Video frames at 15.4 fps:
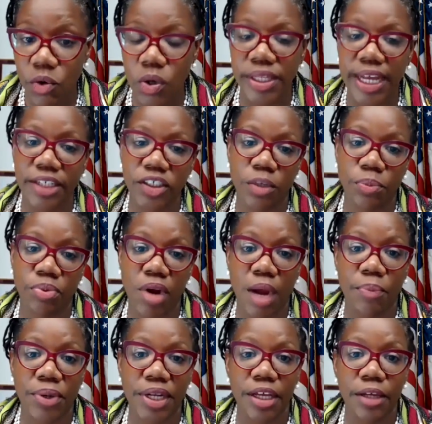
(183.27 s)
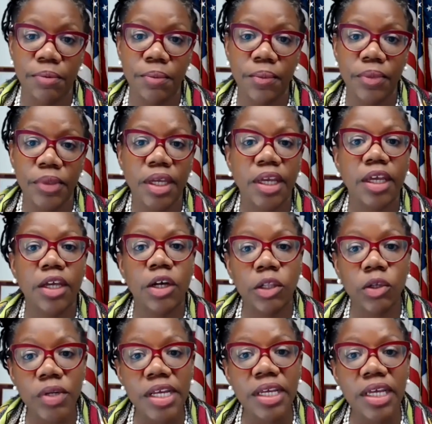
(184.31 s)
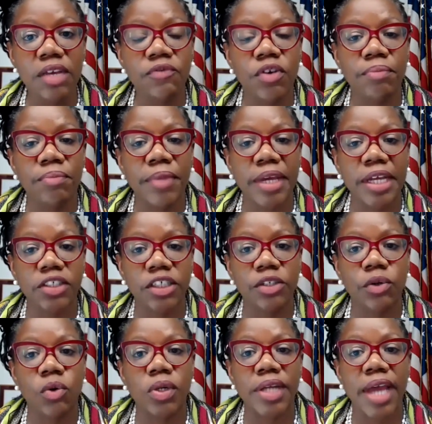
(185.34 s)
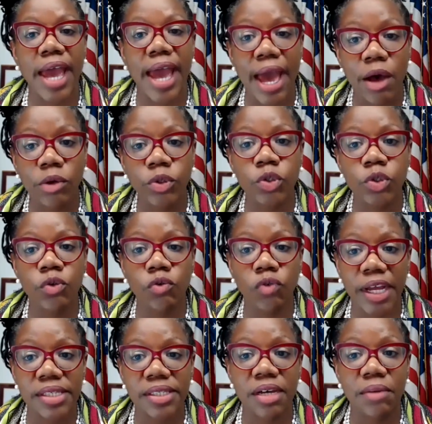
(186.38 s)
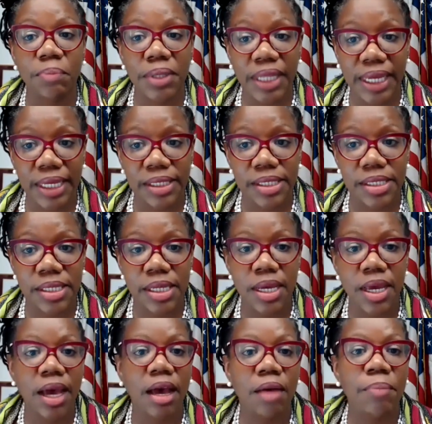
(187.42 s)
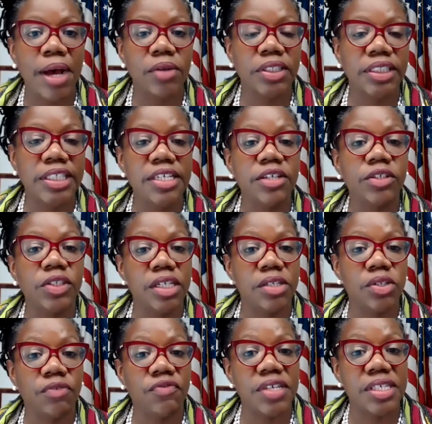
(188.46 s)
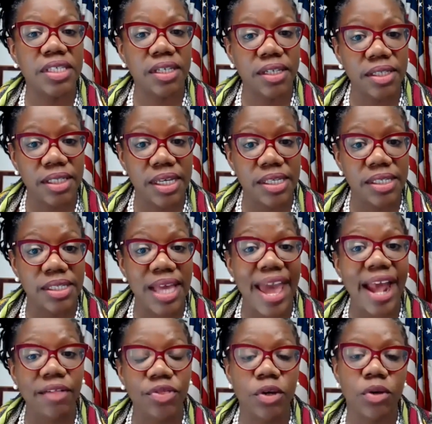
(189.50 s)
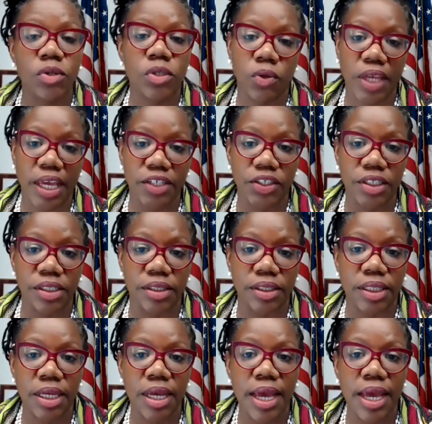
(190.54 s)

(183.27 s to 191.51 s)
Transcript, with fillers: on NYCHA property, including information on how to raise complaints about senior center facilities at those locations